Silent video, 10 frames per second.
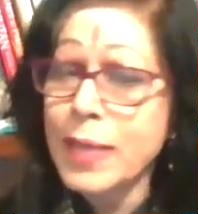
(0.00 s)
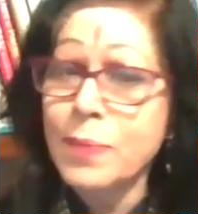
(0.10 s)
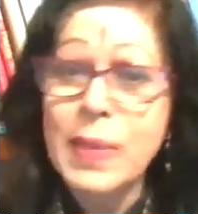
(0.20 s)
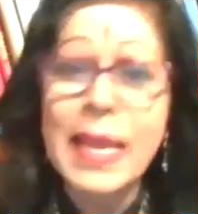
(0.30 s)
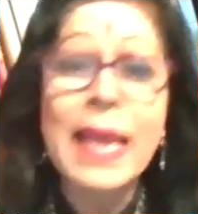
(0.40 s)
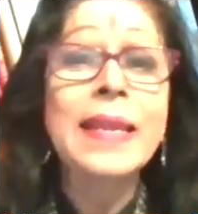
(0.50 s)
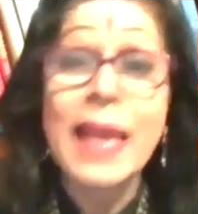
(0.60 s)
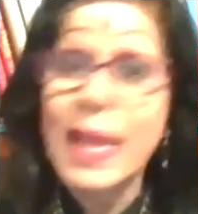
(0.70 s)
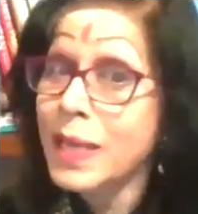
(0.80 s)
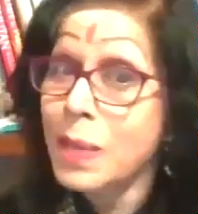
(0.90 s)
can be
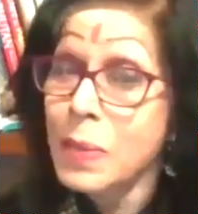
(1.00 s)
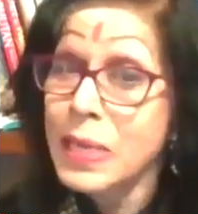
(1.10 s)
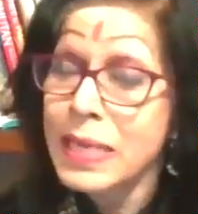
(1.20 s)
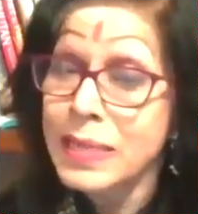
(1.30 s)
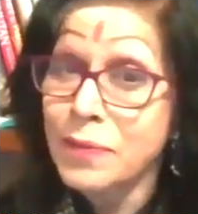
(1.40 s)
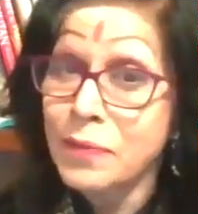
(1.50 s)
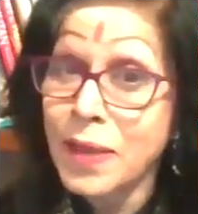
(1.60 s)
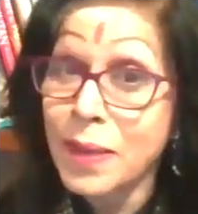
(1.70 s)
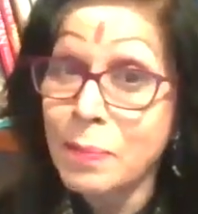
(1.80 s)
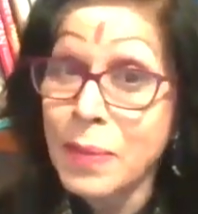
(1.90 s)
anybody in the
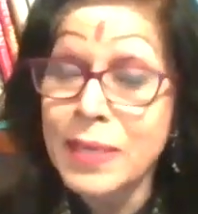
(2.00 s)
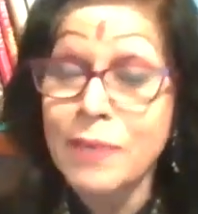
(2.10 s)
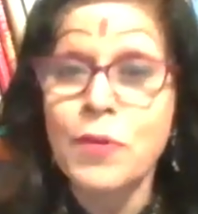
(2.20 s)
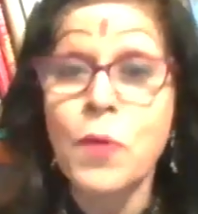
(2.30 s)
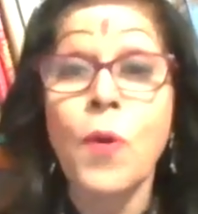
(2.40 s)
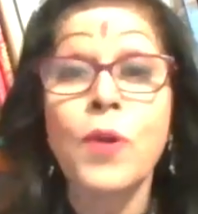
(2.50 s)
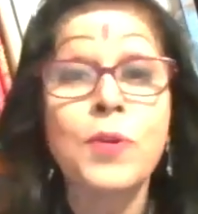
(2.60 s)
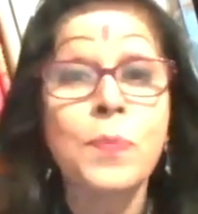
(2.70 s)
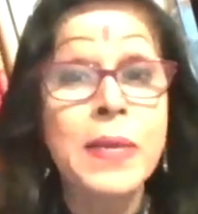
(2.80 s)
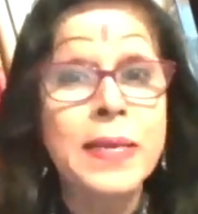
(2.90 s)
field, but if you want
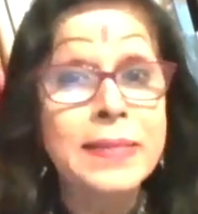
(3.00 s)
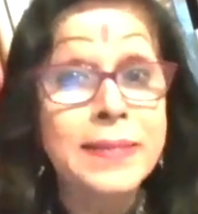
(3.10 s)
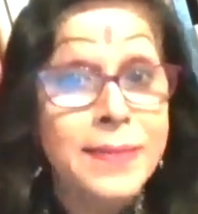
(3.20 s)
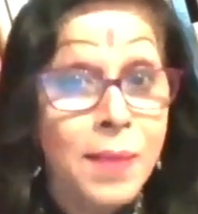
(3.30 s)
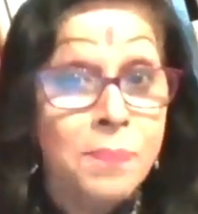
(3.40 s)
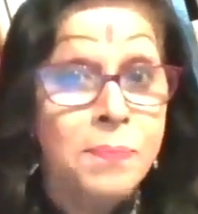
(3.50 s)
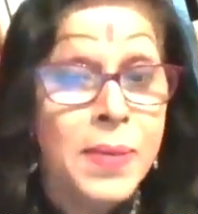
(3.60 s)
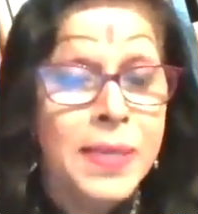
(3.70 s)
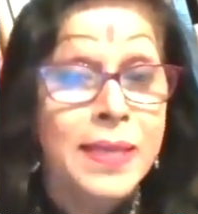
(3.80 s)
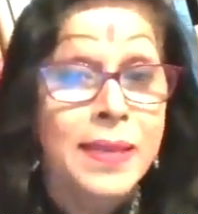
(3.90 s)
to be a
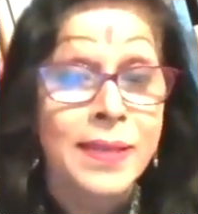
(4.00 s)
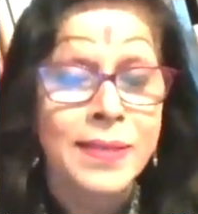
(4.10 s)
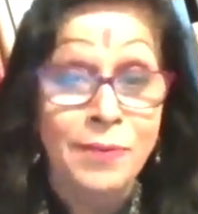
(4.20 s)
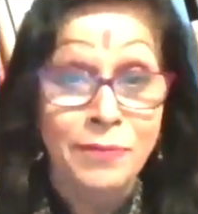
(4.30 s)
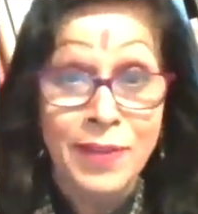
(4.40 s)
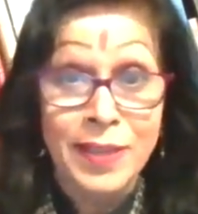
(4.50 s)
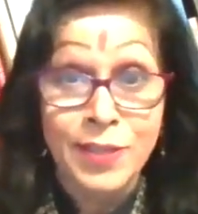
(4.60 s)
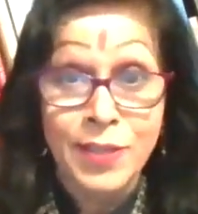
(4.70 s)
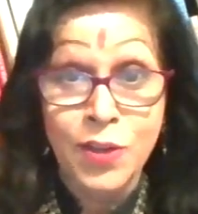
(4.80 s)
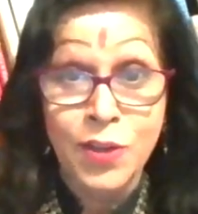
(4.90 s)
somebody in the field,
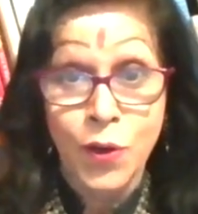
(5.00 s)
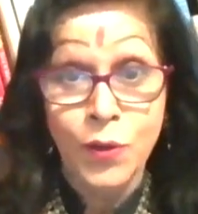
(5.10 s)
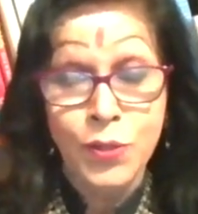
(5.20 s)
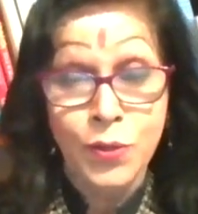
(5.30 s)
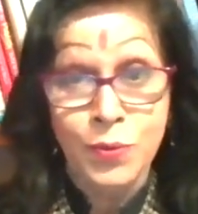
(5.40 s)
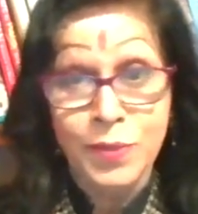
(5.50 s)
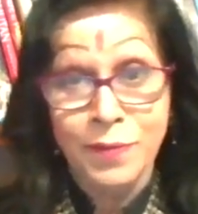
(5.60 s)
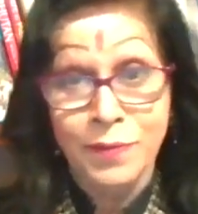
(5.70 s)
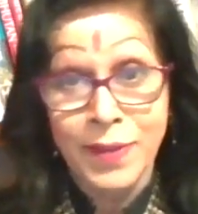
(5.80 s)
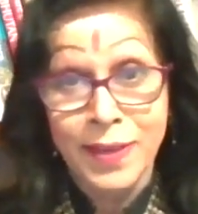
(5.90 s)
in your
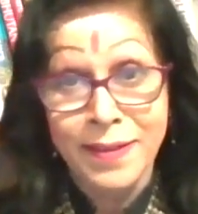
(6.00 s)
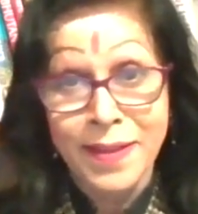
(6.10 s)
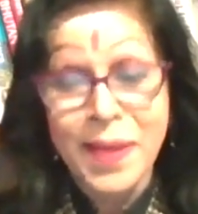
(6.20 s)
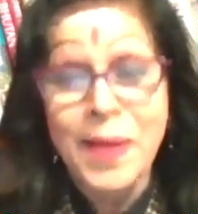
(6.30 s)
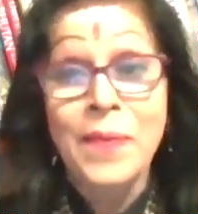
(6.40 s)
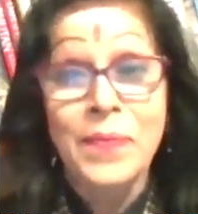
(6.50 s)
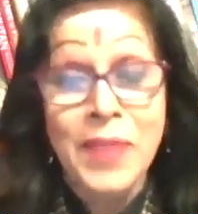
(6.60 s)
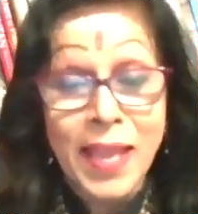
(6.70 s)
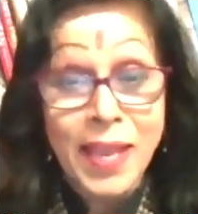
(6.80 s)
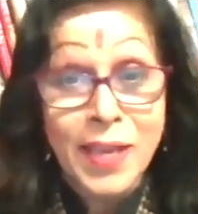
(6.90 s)
chosen field,
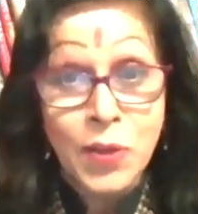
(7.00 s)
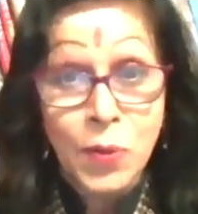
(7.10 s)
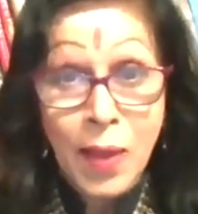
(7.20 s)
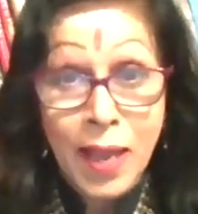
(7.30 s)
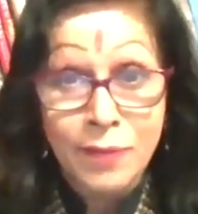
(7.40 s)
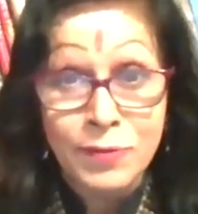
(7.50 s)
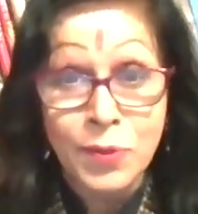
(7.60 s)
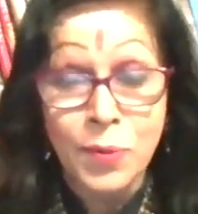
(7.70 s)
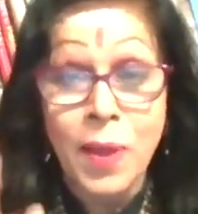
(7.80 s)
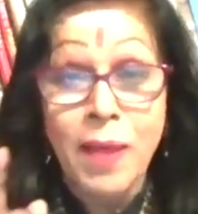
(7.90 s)
then you have
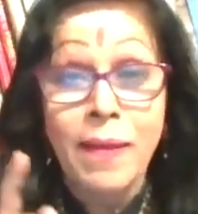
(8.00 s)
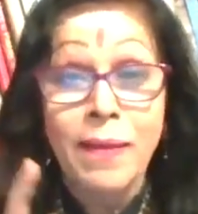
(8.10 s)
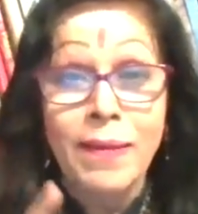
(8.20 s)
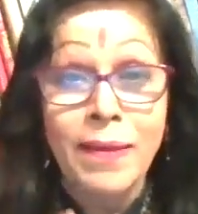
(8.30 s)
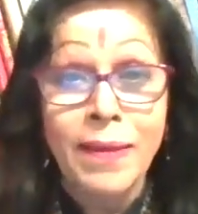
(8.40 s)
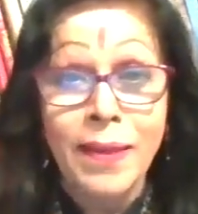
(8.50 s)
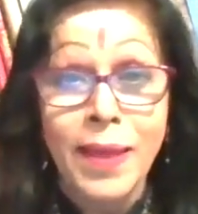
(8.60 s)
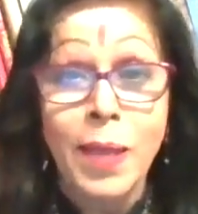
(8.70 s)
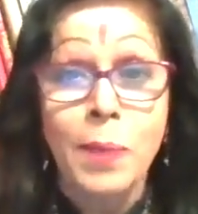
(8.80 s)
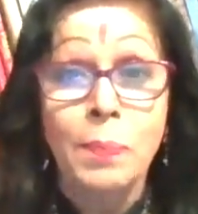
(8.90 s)
to
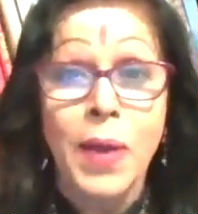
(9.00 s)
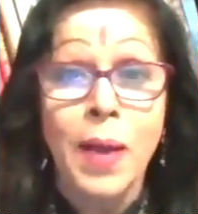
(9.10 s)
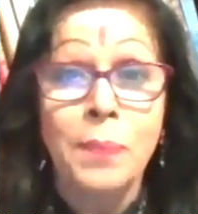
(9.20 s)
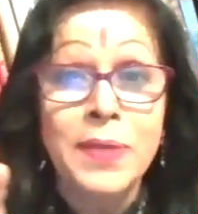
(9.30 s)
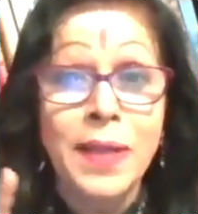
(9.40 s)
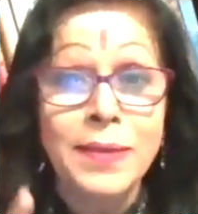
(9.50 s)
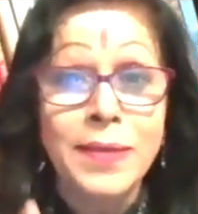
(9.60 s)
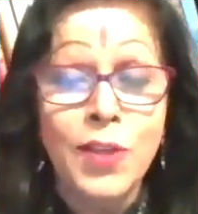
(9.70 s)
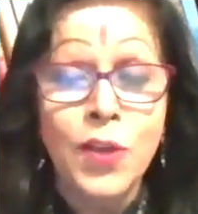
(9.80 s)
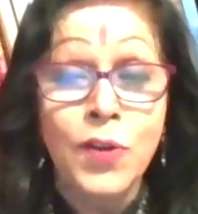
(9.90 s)
keep
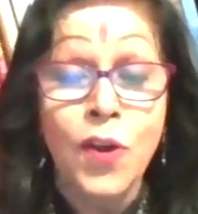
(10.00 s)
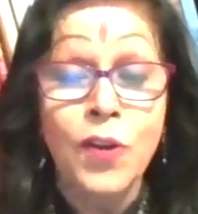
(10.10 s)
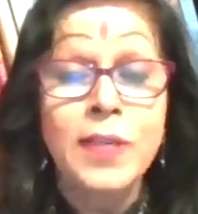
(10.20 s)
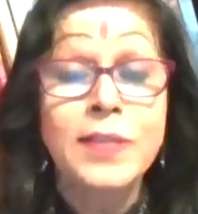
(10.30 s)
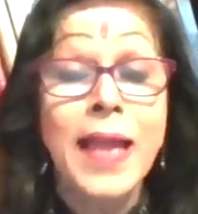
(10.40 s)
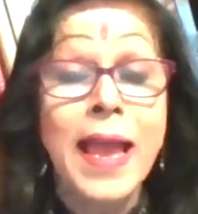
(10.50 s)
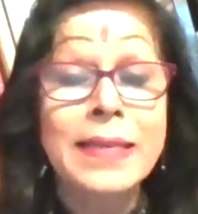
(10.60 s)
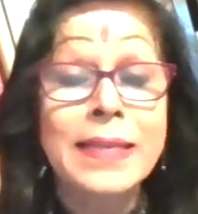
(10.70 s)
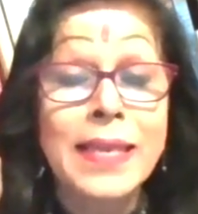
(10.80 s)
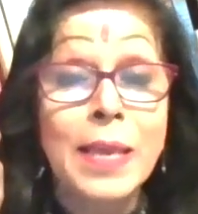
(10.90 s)
updating your knowledge
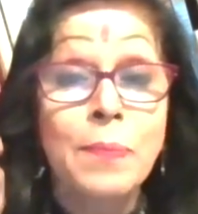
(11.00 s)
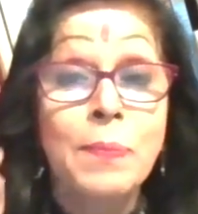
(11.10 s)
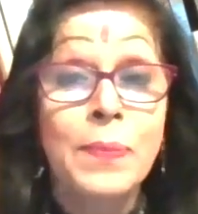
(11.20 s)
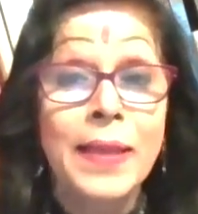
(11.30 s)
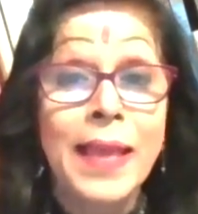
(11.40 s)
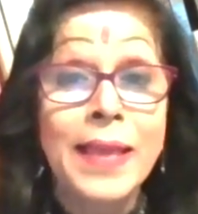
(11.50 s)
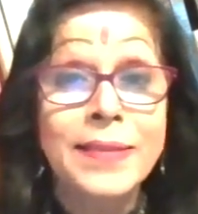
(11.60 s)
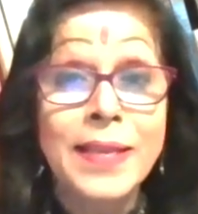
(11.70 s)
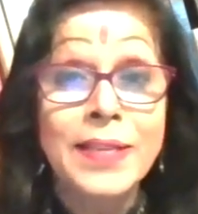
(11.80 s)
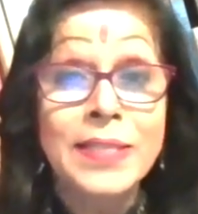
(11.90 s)
and keep
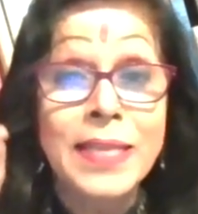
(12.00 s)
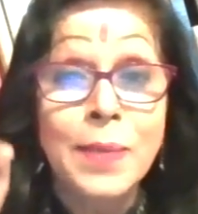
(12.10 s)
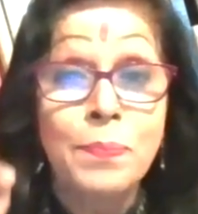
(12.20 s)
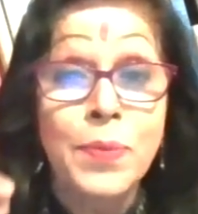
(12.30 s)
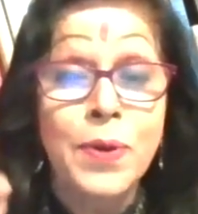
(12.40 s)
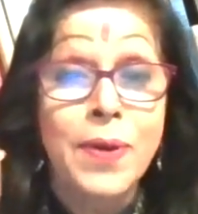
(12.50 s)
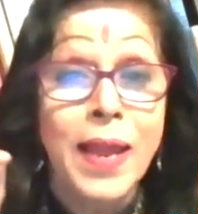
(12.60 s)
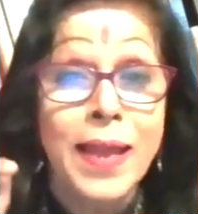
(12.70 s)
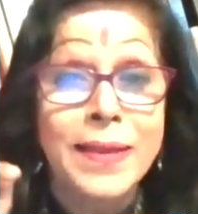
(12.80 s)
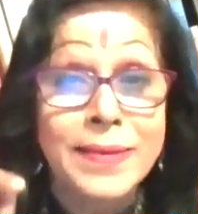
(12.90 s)
getting deeper
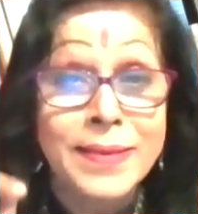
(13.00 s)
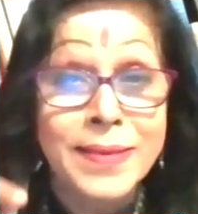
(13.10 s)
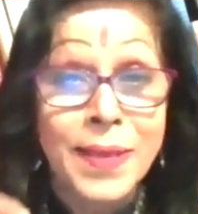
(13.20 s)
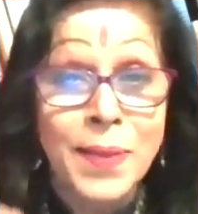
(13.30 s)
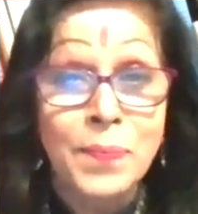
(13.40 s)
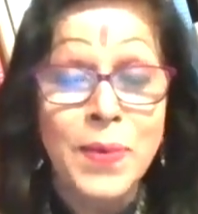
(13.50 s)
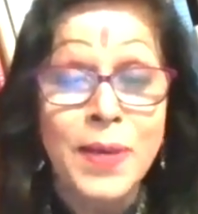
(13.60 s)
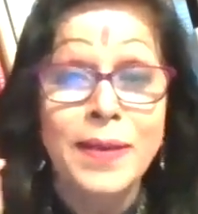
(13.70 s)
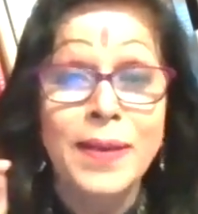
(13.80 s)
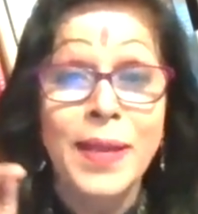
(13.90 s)
and
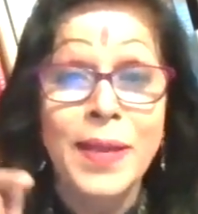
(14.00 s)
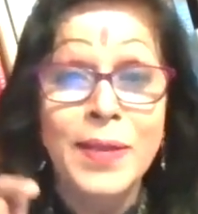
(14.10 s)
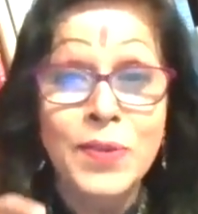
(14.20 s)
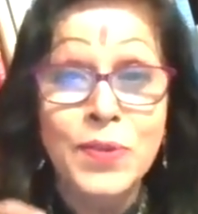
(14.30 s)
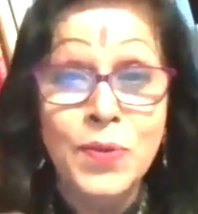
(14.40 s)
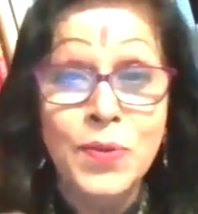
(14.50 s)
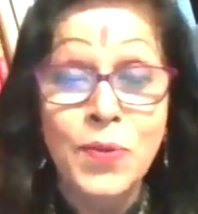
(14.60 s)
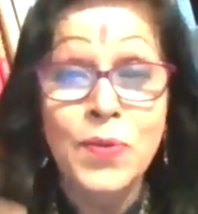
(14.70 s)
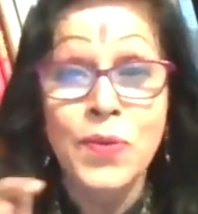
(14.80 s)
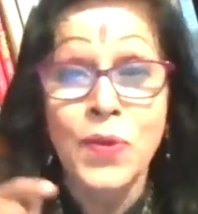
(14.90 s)
deeper
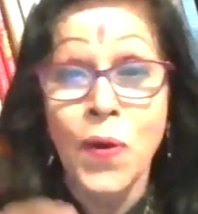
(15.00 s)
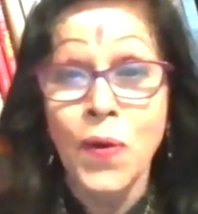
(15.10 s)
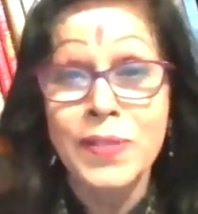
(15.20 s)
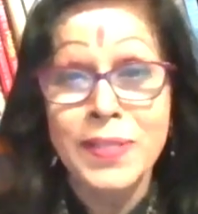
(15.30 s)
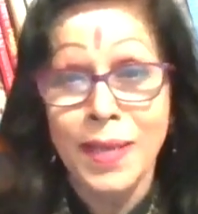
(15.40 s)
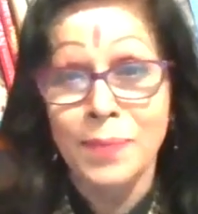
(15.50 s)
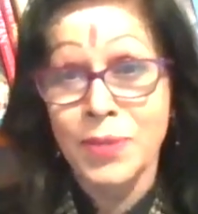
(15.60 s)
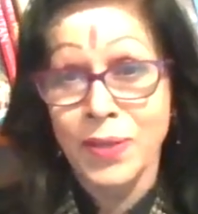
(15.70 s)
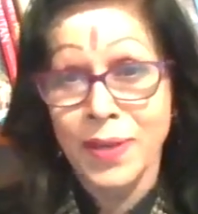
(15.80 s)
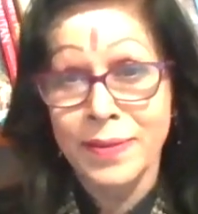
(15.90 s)
into your
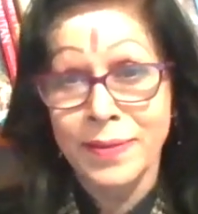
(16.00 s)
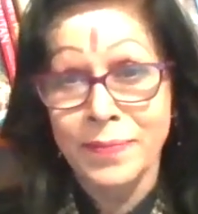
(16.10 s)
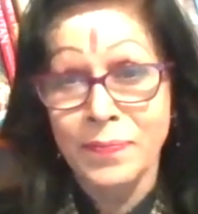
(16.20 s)
subject,